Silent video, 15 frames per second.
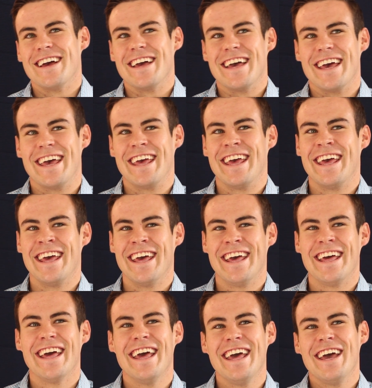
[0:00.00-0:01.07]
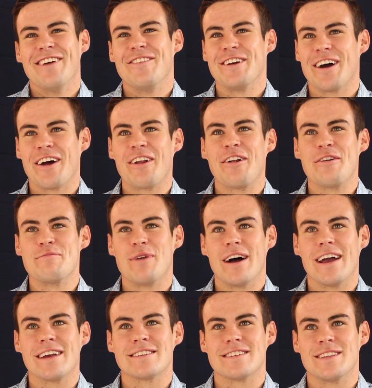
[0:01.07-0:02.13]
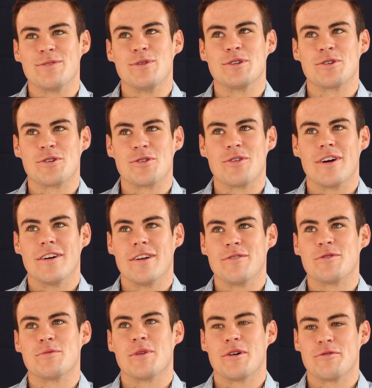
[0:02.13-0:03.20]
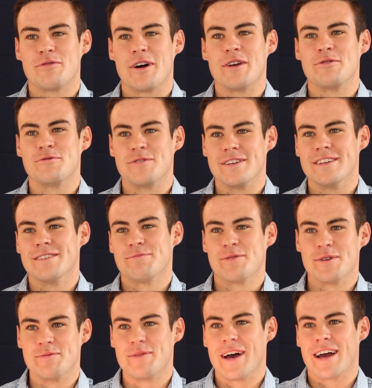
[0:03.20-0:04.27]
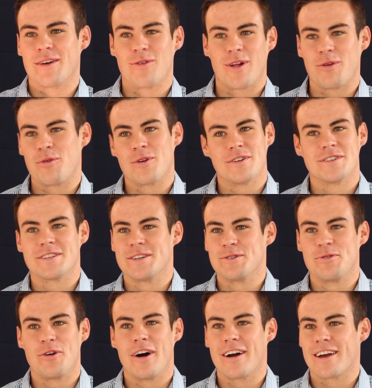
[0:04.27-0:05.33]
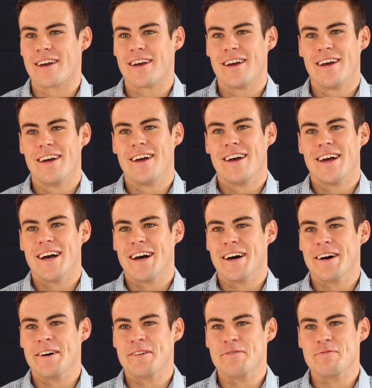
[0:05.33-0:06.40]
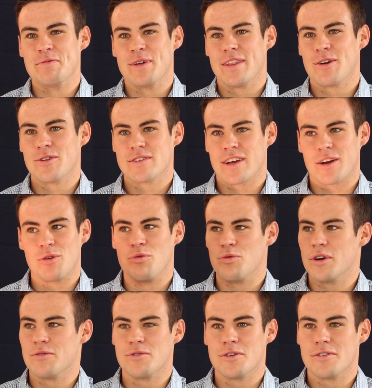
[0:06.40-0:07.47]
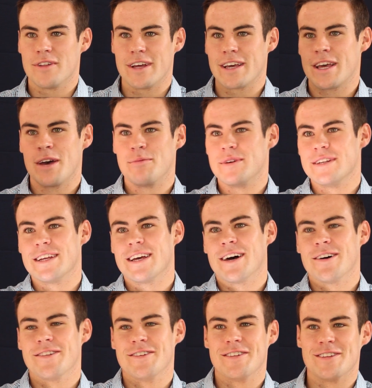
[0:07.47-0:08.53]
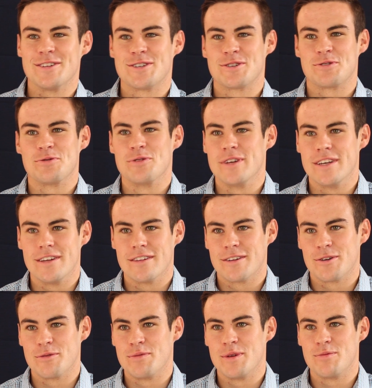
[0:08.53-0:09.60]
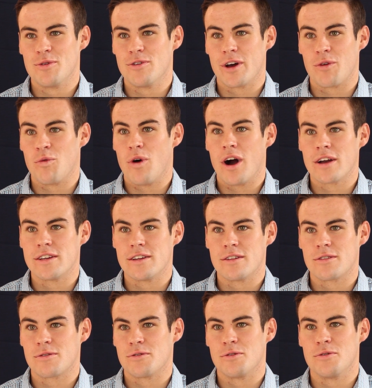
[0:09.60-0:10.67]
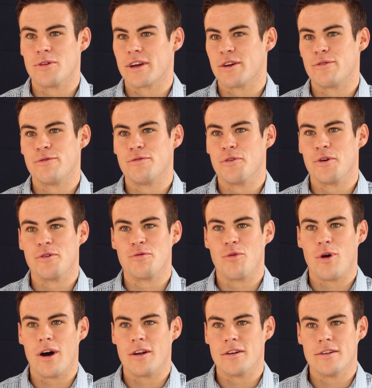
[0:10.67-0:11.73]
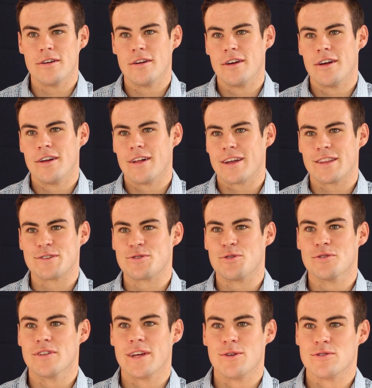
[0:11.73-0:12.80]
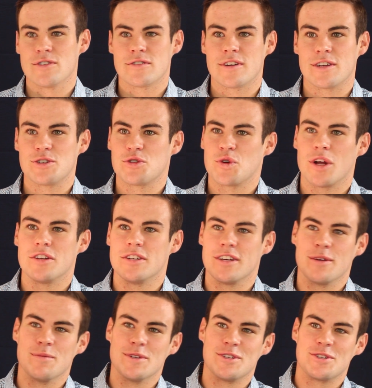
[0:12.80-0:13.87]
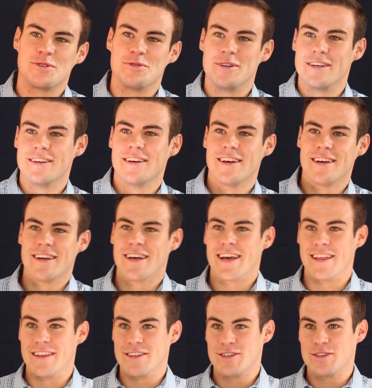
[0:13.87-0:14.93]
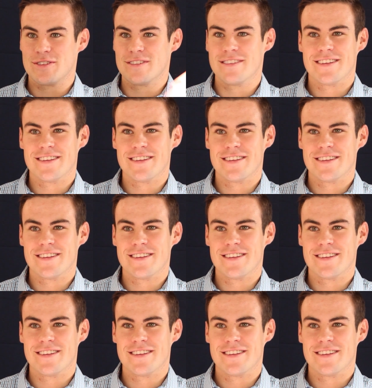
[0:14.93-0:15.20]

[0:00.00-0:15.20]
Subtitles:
And we got on our bikes and then we turned around after about 5 feet and put them back. And we're like, we're just going to walk. But there was like a river like coming down the street. There were people like walking through like a foot of water. Like this old lady was just like stretching up the street and this